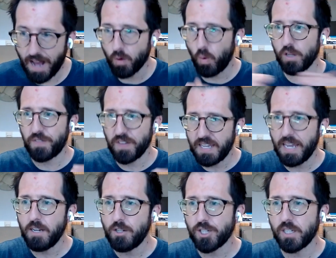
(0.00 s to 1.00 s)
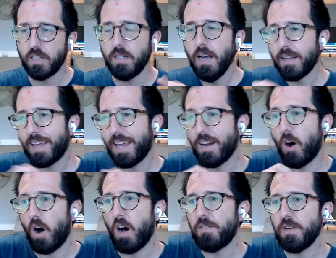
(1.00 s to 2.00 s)
and that qualification
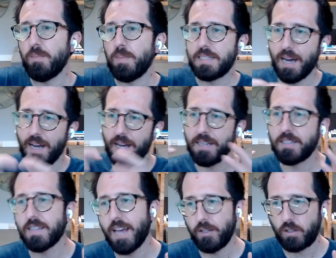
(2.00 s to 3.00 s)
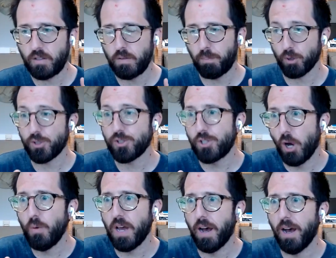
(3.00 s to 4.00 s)
can often be tied to that
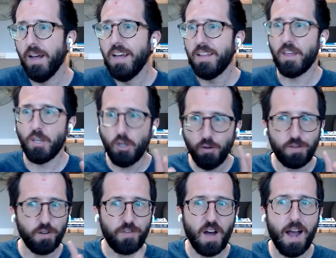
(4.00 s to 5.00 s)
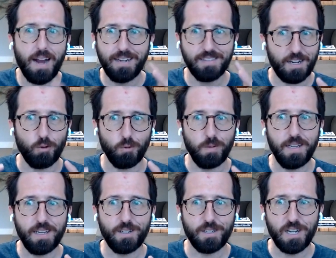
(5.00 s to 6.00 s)
persona that you've defined as
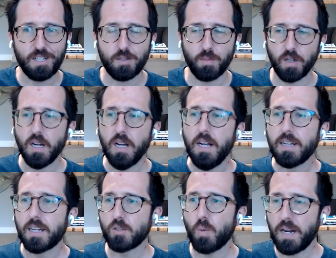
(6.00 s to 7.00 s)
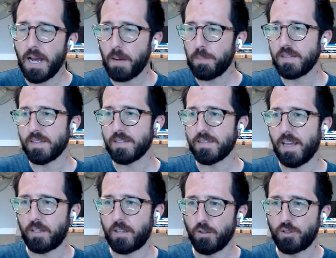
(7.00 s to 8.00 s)
like a really good customer because what
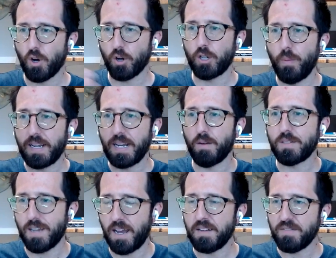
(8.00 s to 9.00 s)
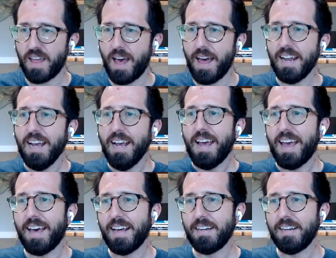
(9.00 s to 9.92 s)
happens is like you start going outside of that,